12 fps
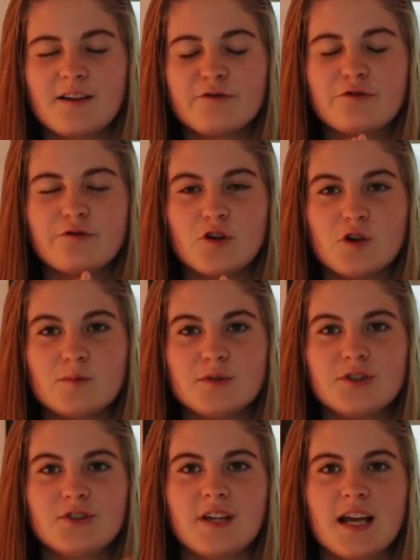full
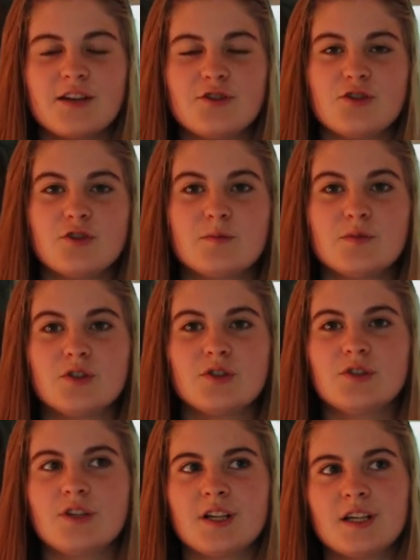moon and new
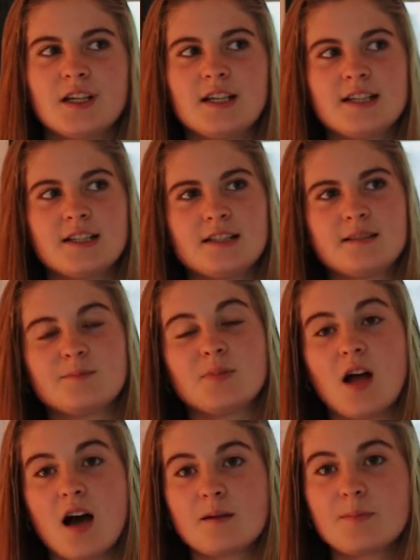moon
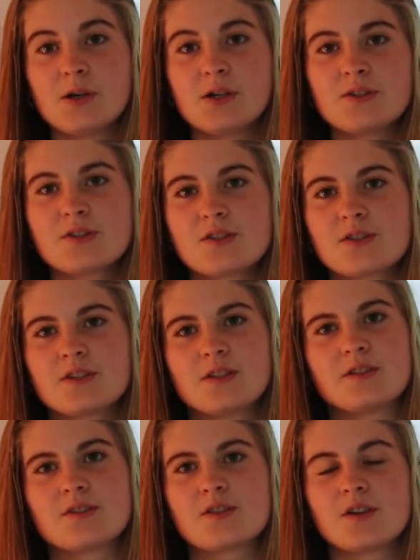blog posts,
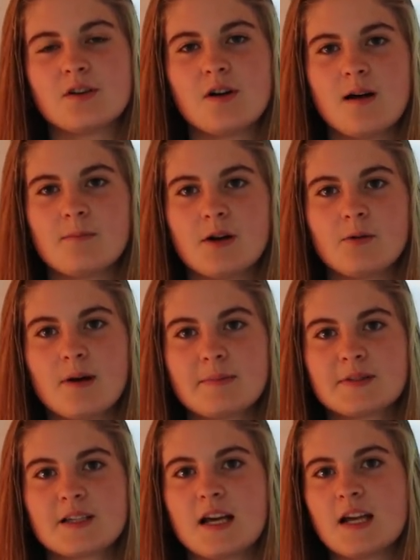and so on my
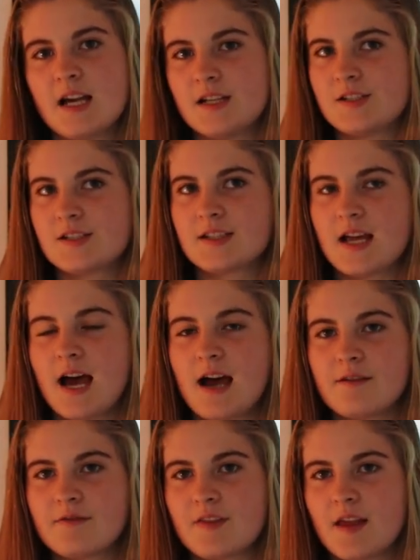website I just
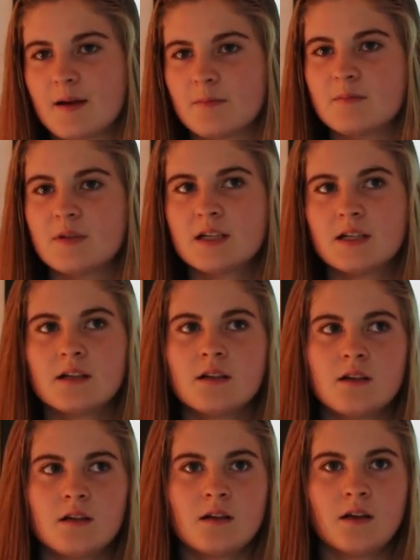have them
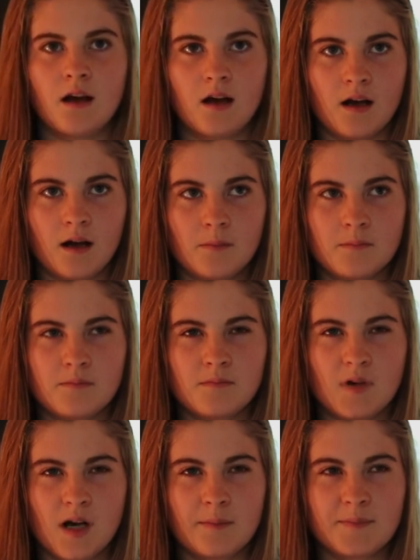
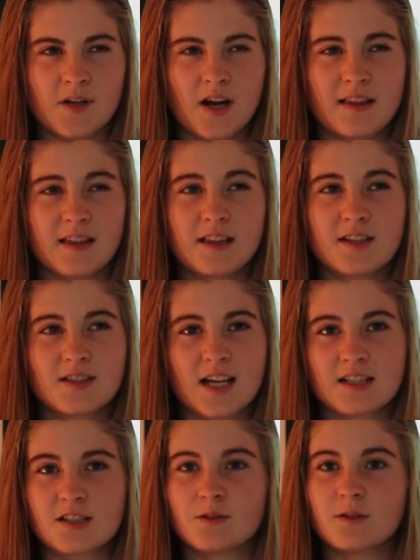up there. I think there's
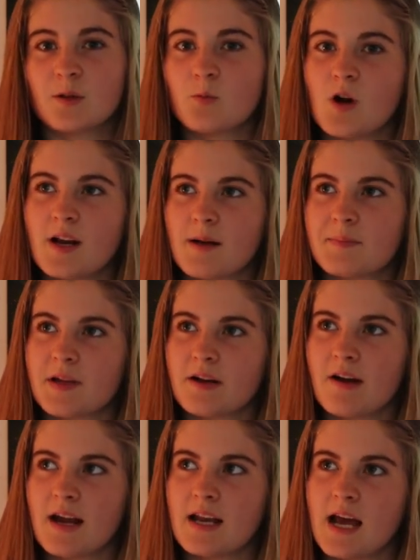actually only one up
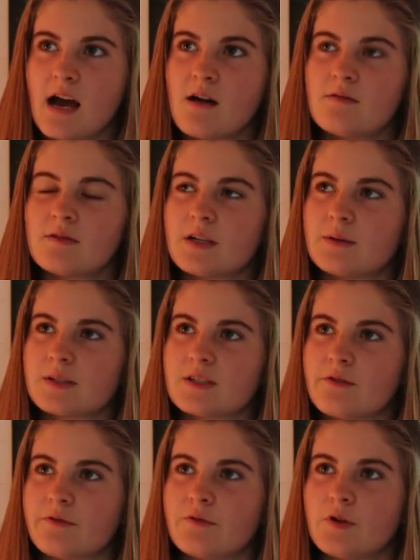there right now. It was
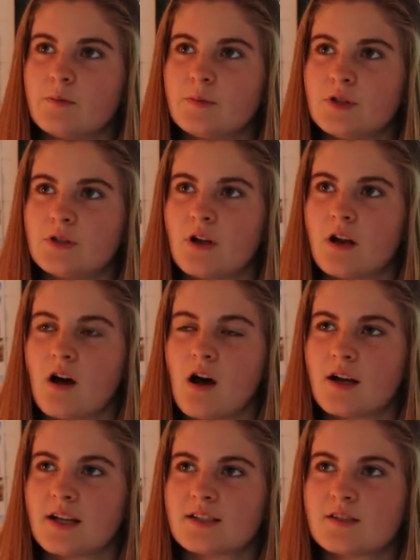the full moon on
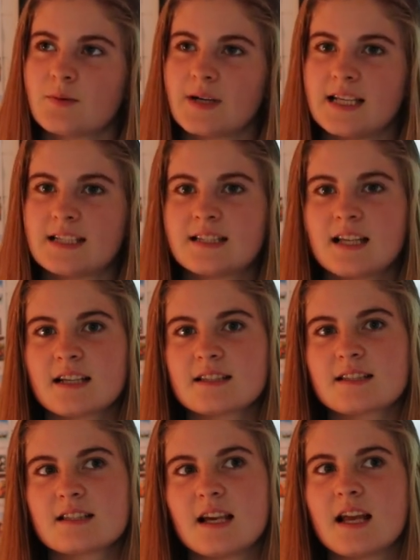August
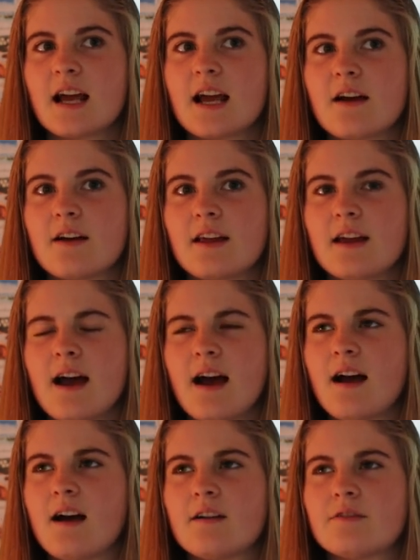26th, and I already
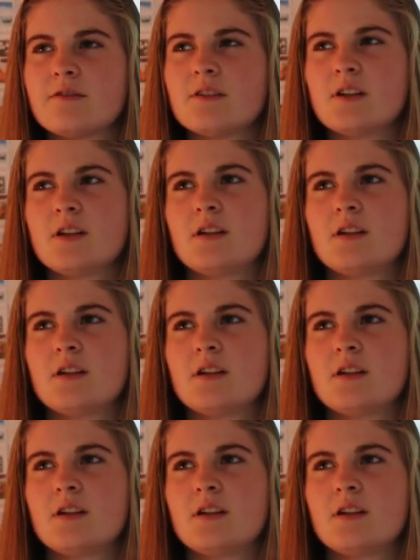have